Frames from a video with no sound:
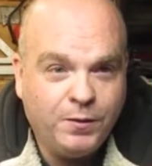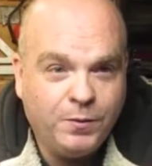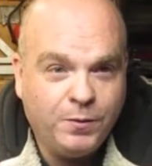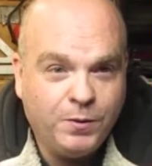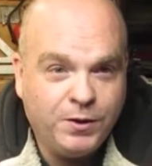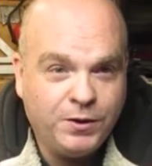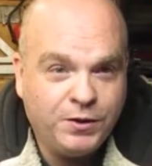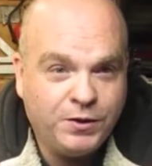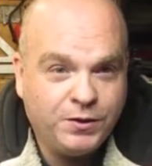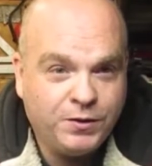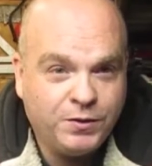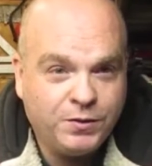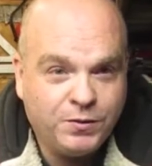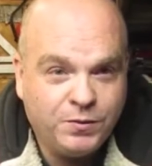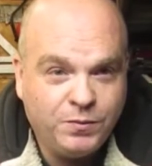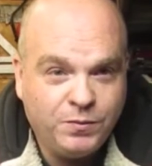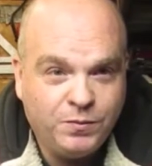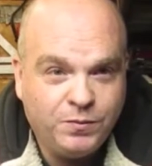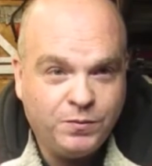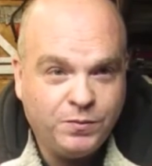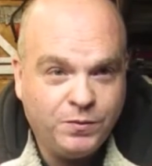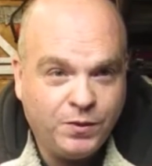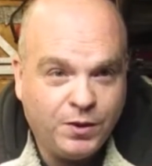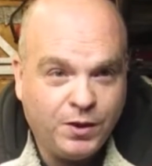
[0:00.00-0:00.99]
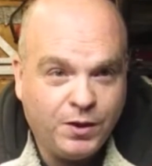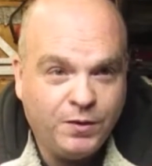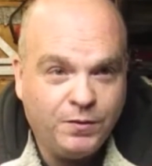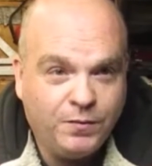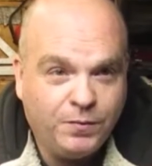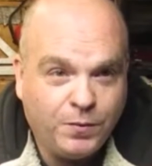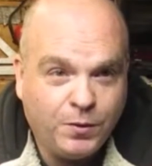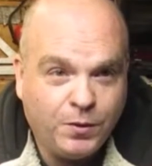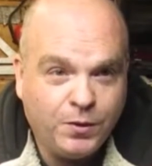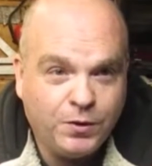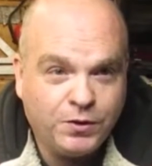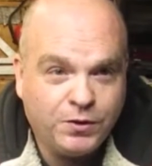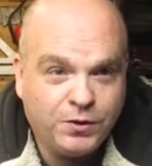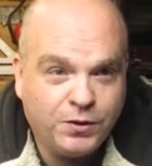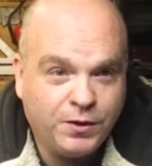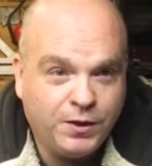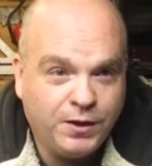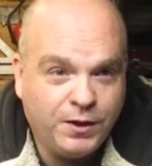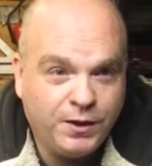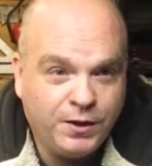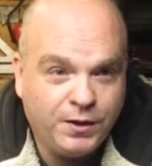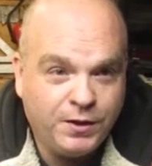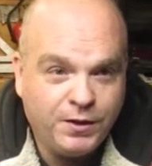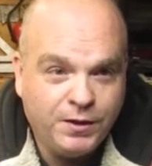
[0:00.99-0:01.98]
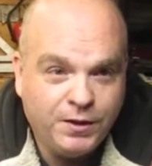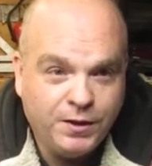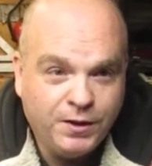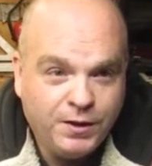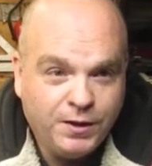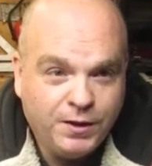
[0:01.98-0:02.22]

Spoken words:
which unfortunately